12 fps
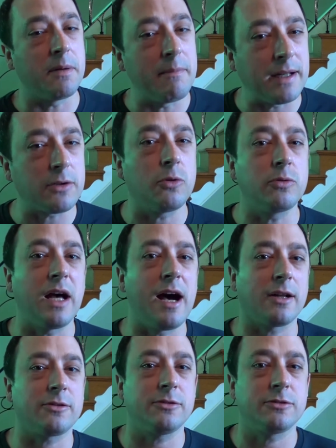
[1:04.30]
a medical
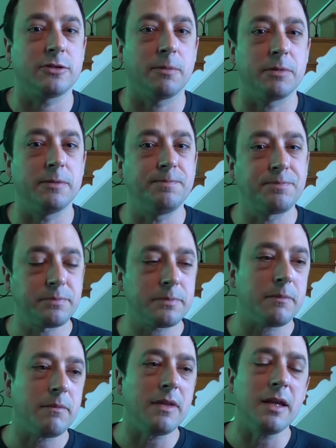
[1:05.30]
doctor or something.
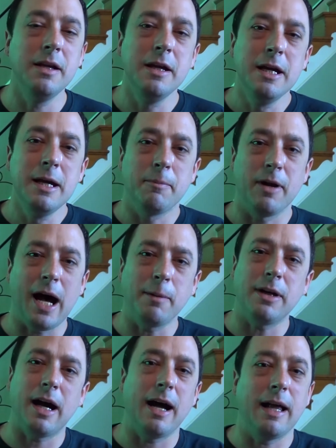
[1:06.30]
But
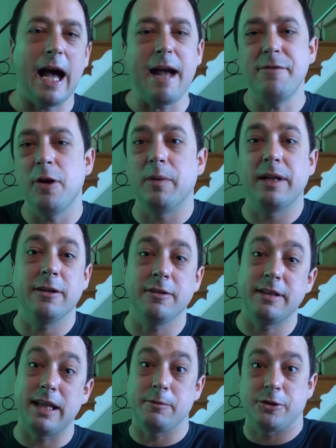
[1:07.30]
I have no one here
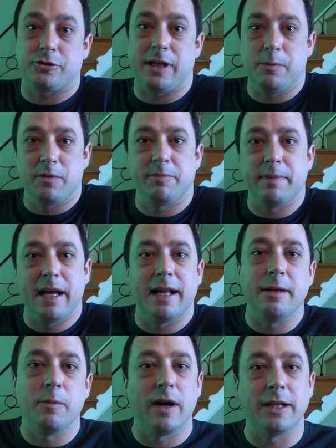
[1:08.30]
to demonstrate with me
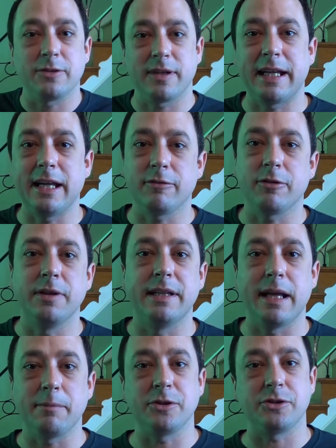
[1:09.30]
anyway, so I can't really
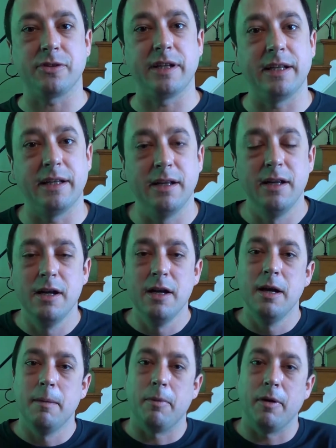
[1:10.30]
demonstrate it.
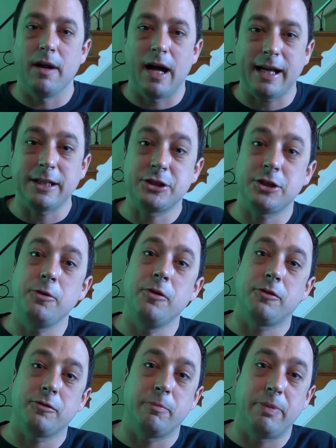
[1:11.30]
But I can show you
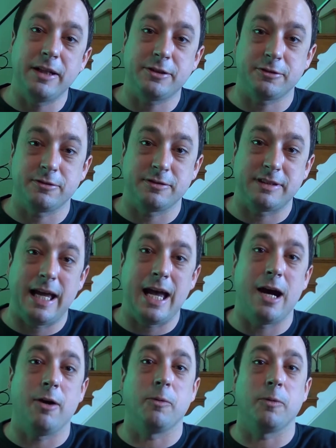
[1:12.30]
through pictures
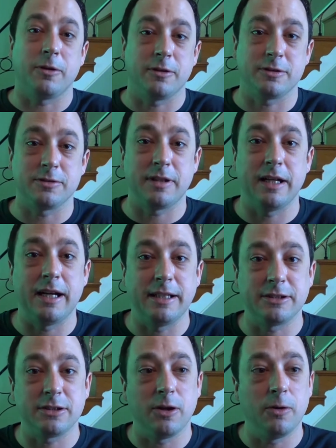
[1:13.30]
how it works, okay?
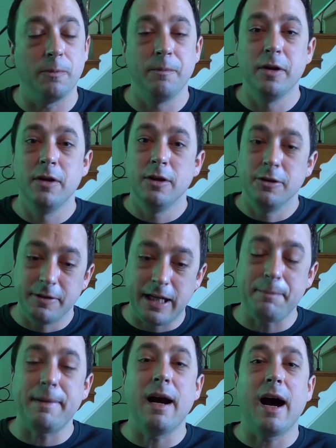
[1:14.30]
So you
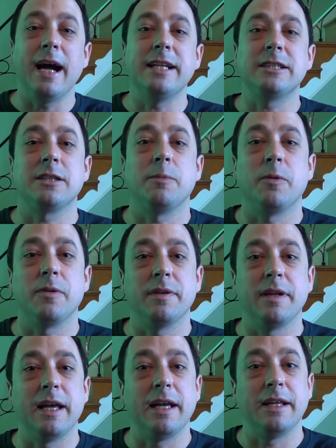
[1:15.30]
get behind
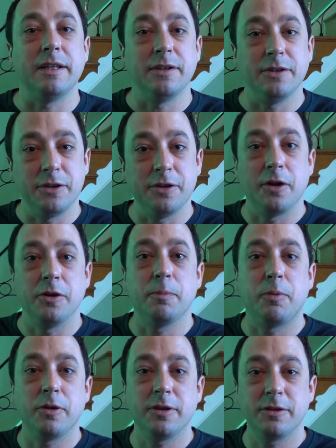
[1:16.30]
someone and you
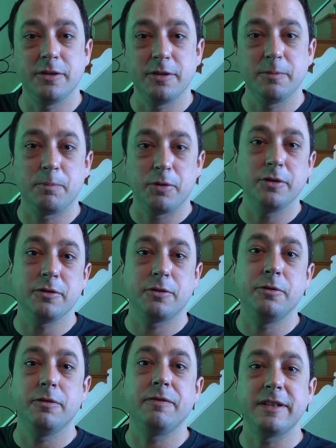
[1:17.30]
put your
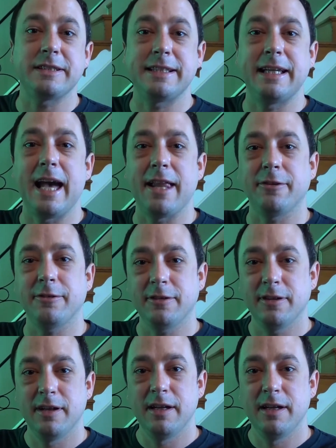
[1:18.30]
two fists together